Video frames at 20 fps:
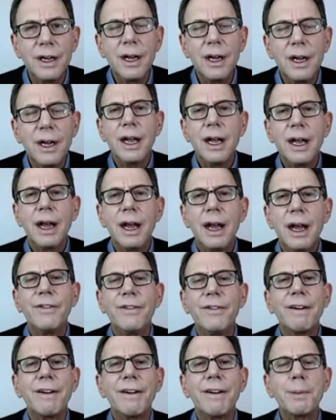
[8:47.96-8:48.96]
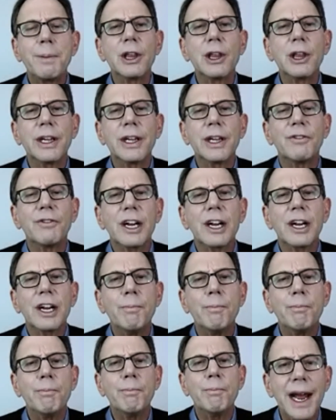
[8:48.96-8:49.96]
if you've ever been looking for
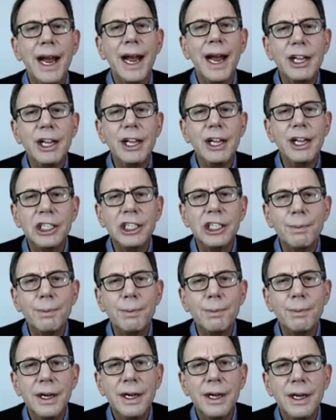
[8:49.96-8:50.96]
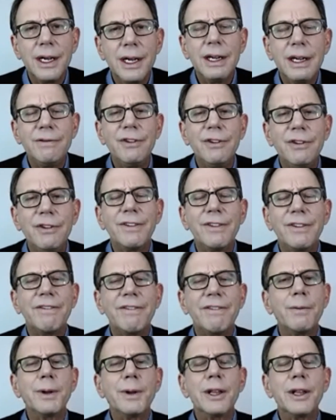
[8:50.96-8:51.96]
companionship if you've ever been
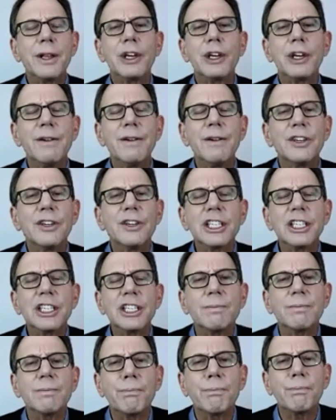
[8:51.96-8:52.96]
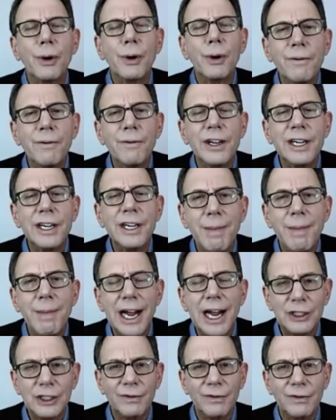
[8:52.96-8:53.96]
looking for just the perfect match
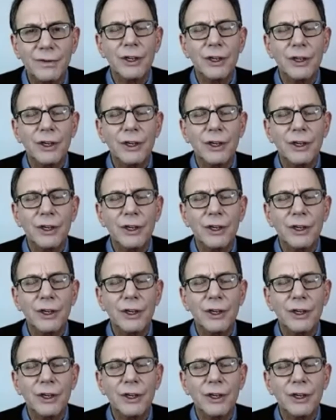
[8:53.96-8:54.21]
for you